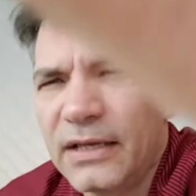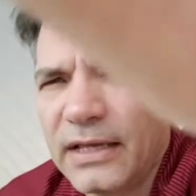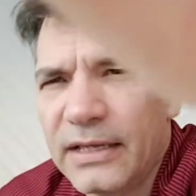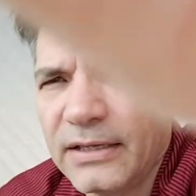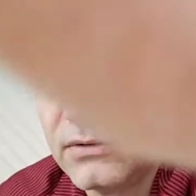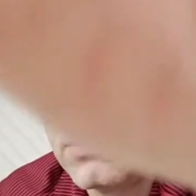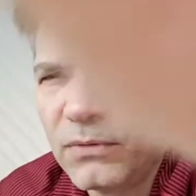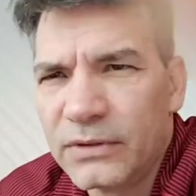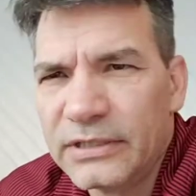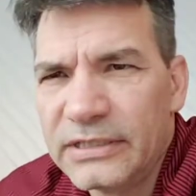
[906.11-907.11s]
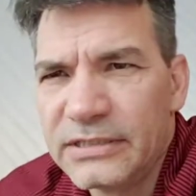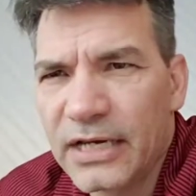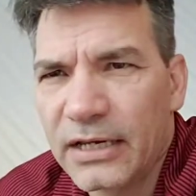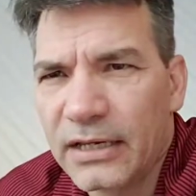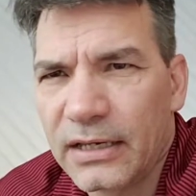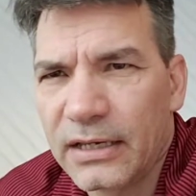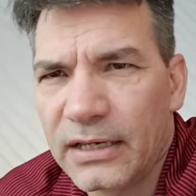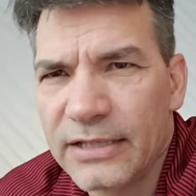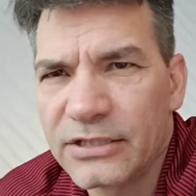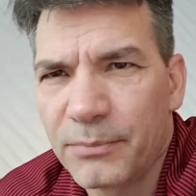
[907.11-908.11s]
And oh, need to
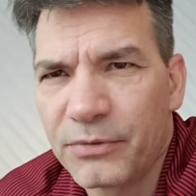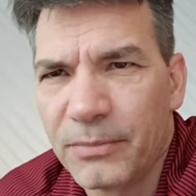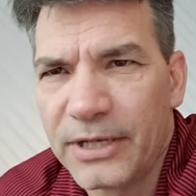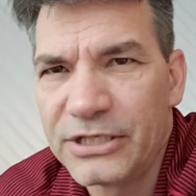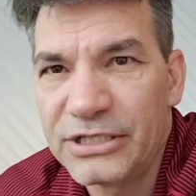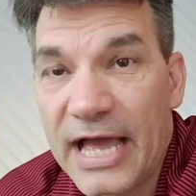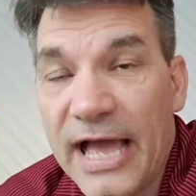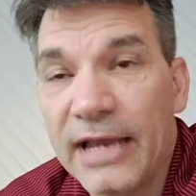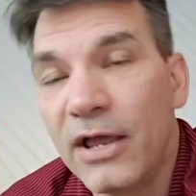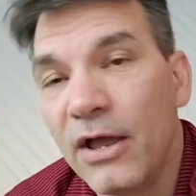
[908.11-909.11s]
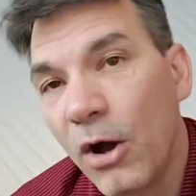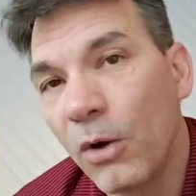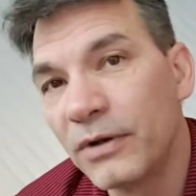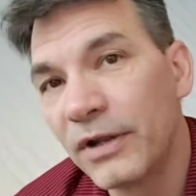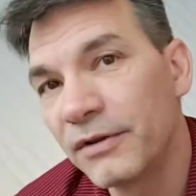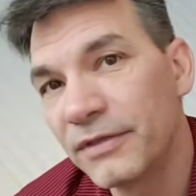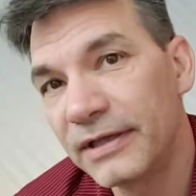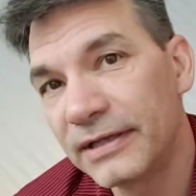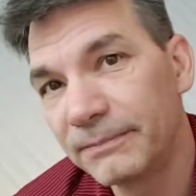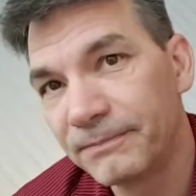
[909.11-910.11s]
catch up to my chat. Oh, another
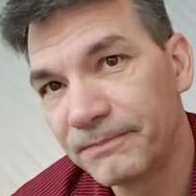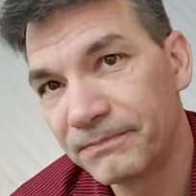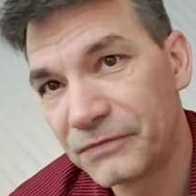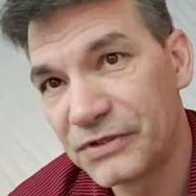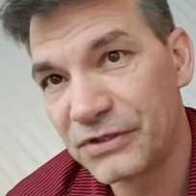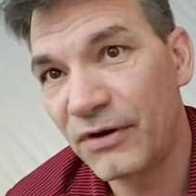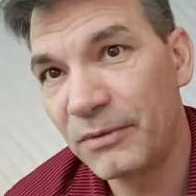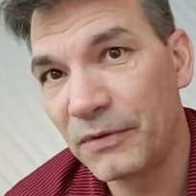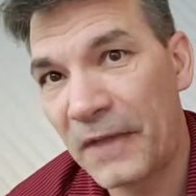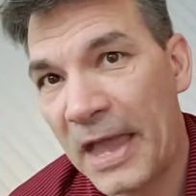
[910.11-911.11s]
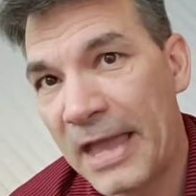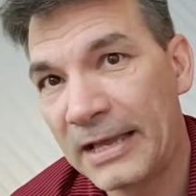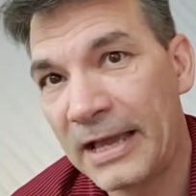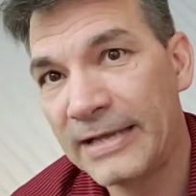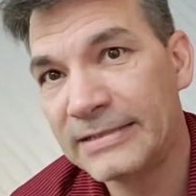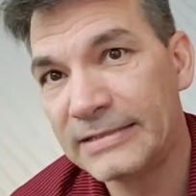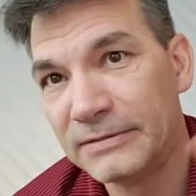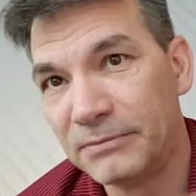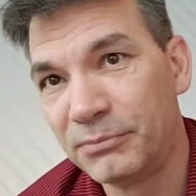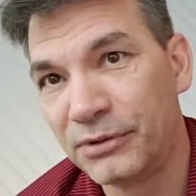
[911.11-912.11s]
thing, sorry about the hand, guys.
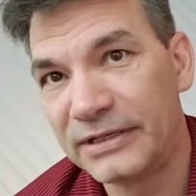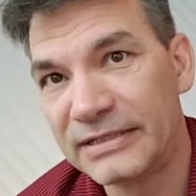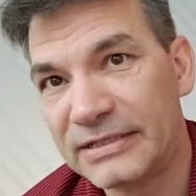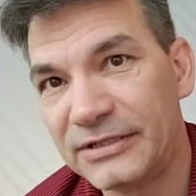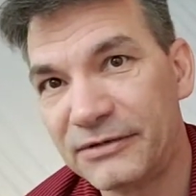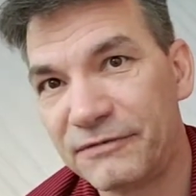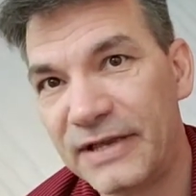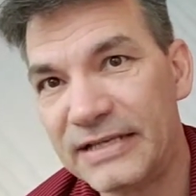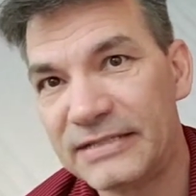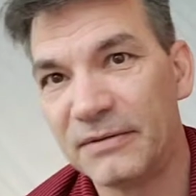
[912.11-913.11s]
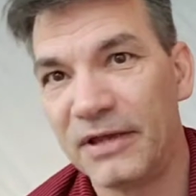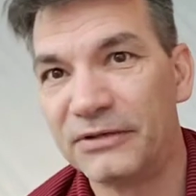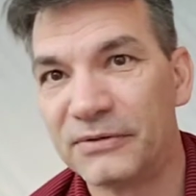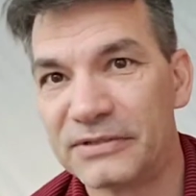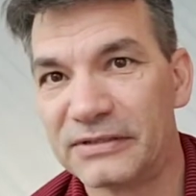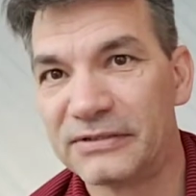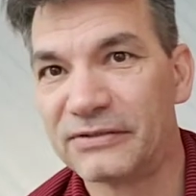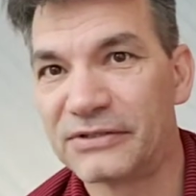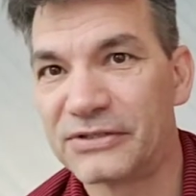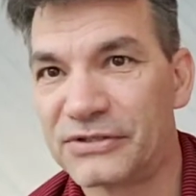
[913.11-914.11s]
Putting this in your face, I know it's a little
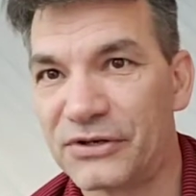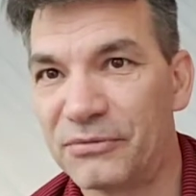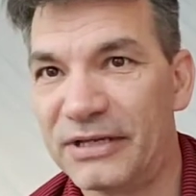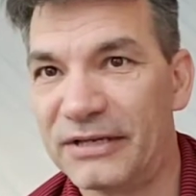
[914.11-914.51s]
disturbing.